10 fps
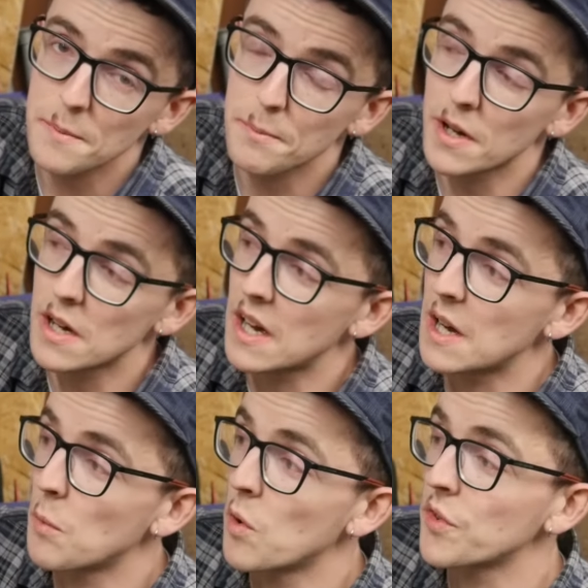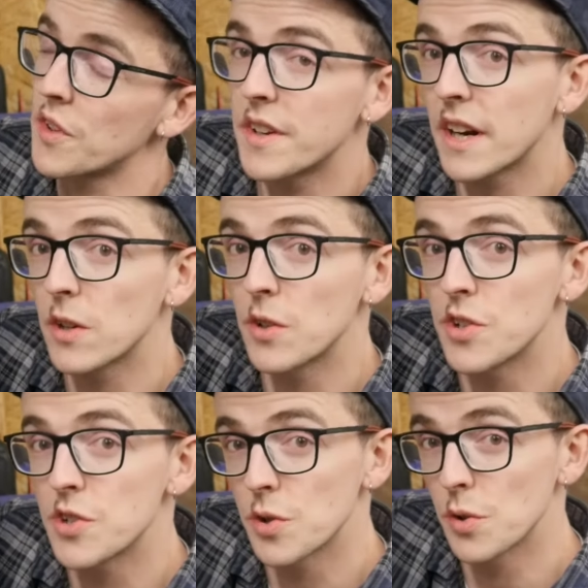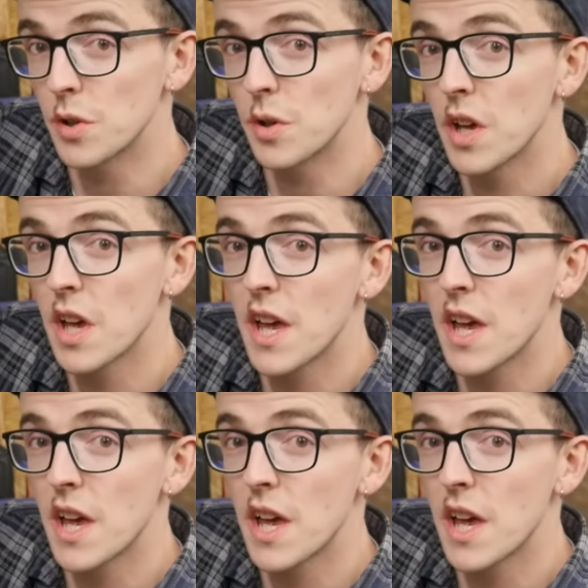but I wasn't entirely sure